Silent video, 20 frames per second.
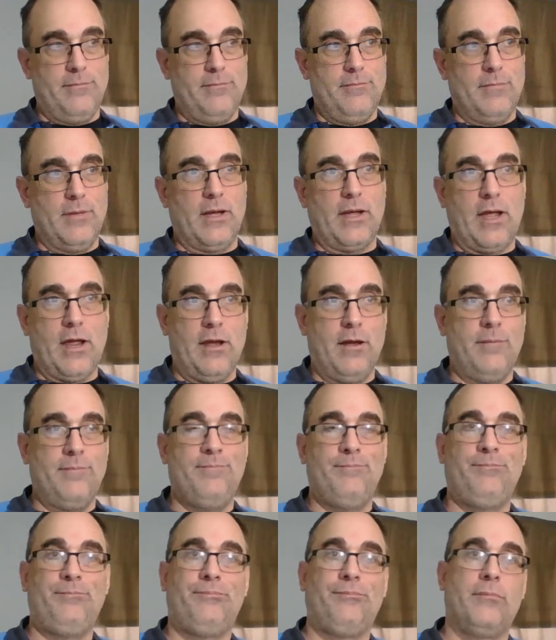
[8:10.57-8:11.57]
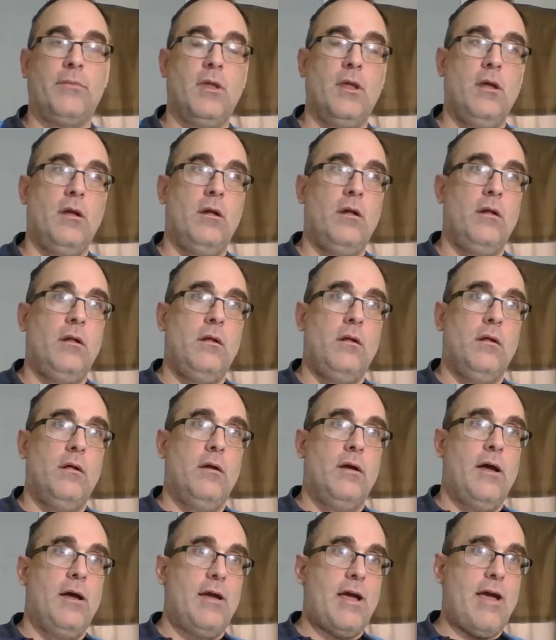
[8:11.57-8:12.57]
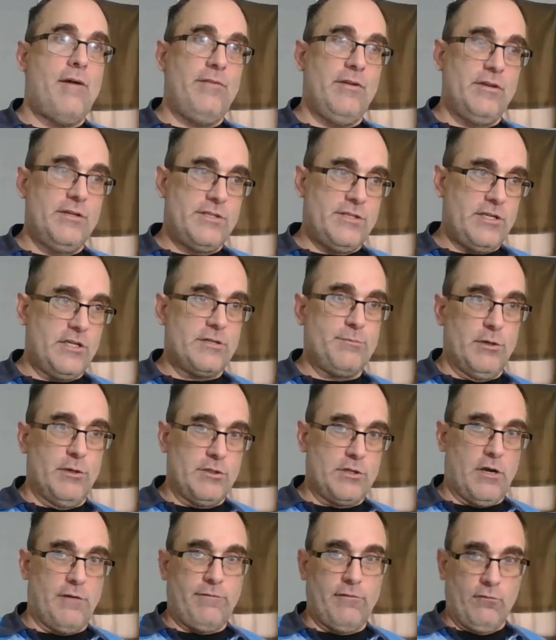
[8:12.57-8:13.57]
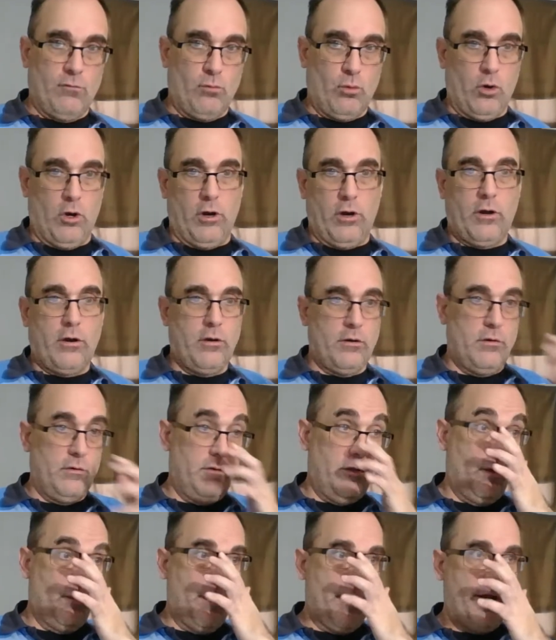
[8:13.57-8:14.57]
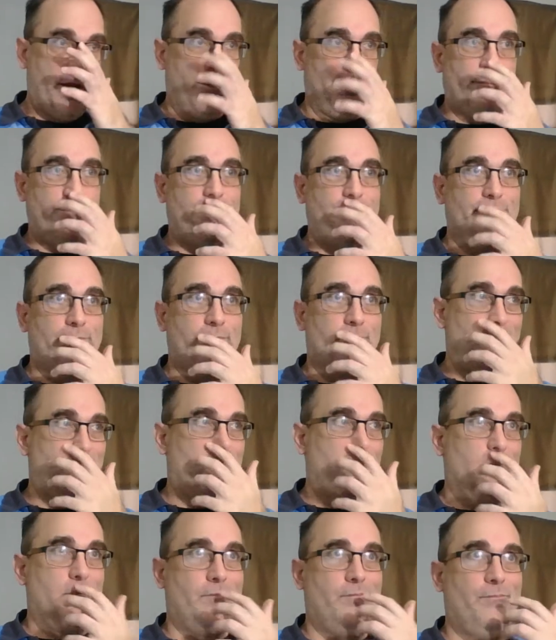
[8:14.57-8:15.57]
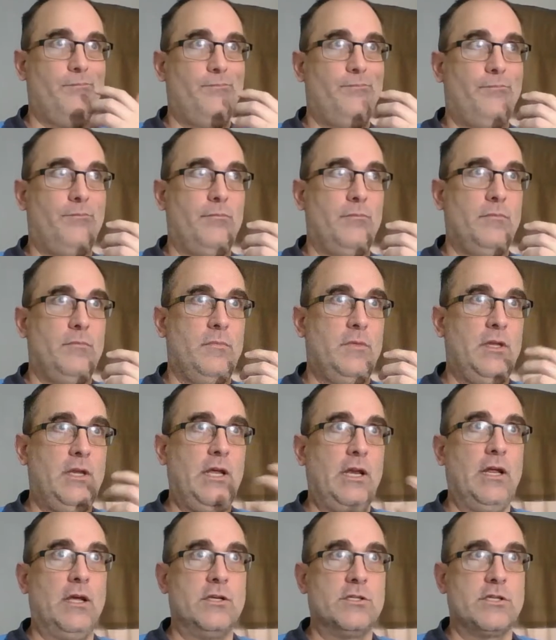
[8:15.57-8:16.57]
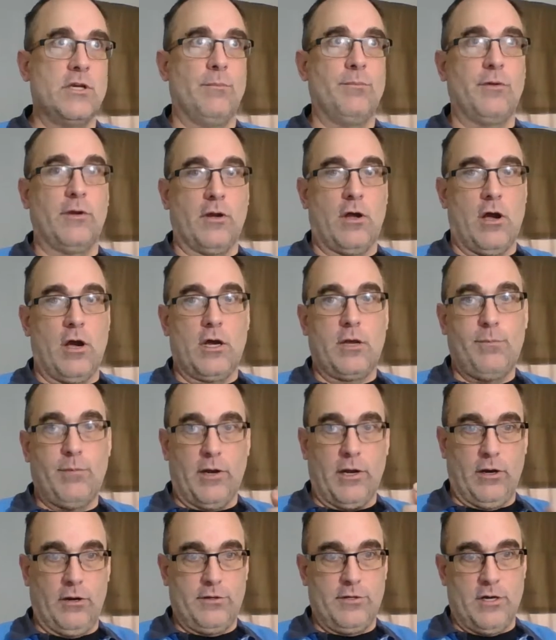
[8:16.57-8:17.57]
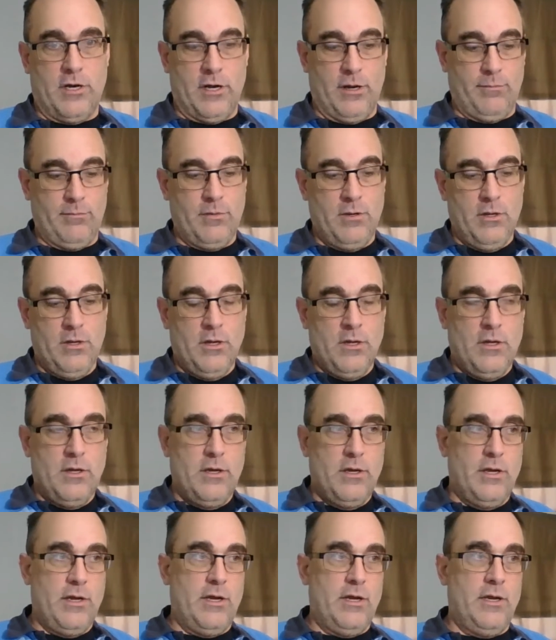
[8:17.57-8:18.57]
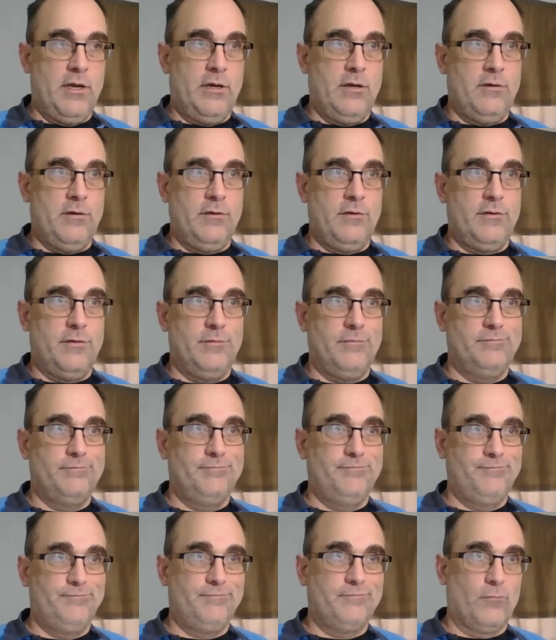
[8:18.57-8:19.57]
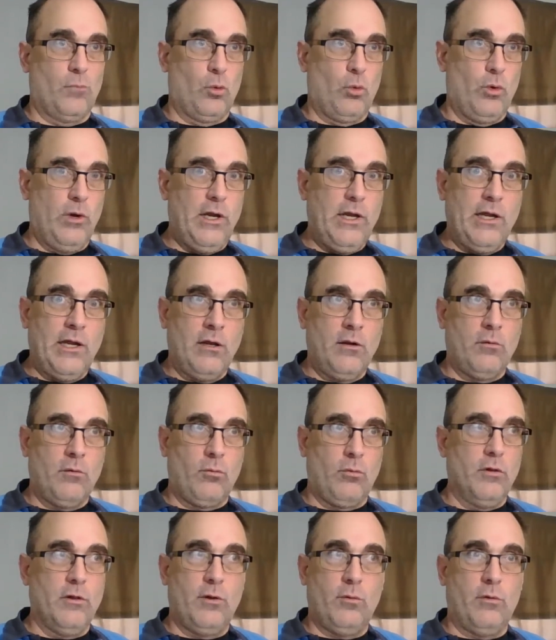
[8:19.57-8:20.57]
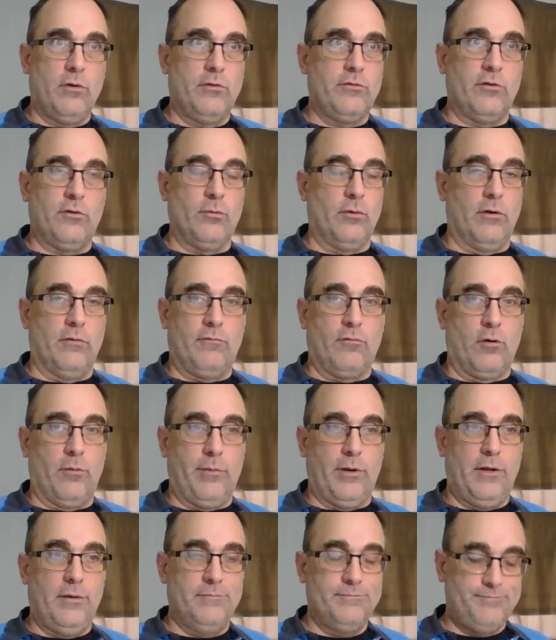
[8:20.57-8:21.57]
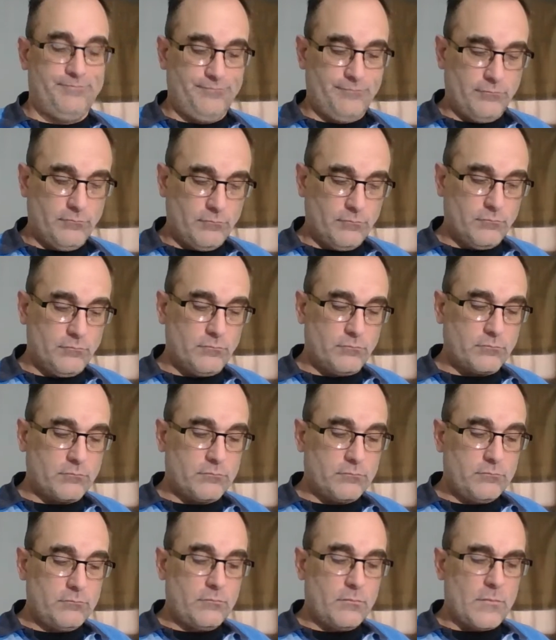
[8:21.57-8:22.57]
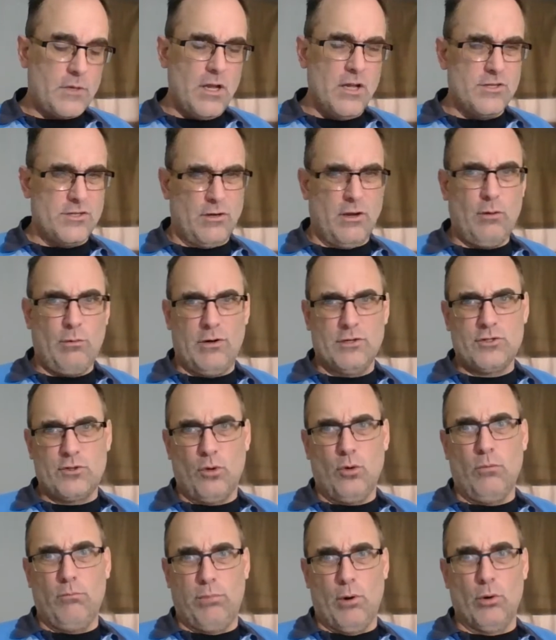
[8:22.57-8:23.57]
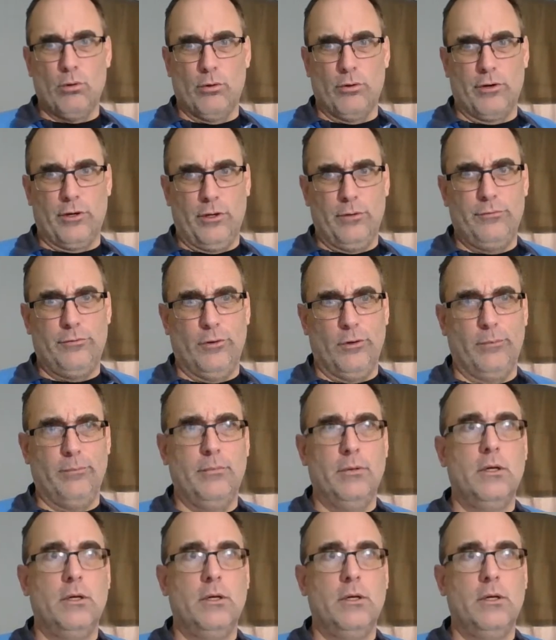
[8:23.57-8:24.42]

Again, having six months off of work, you end up needing something to occupy your time. And reading really wasn't doing it for me. So I watched a whole boatload of YouTube.